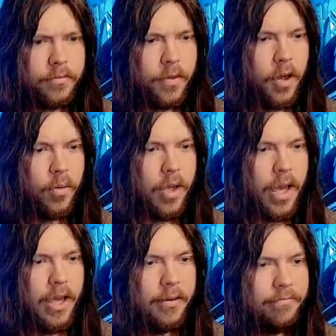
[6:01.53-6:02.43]

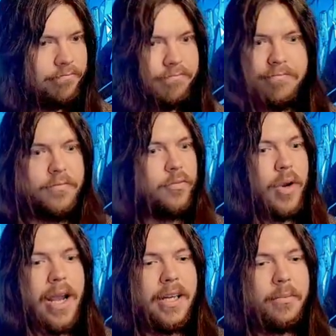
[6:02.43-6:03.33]
Okay.
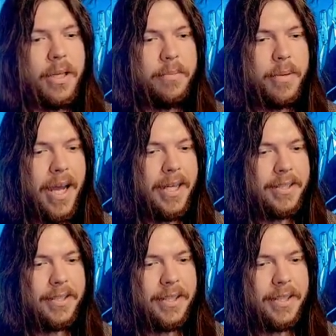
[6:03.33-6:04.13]
Randomly passed it.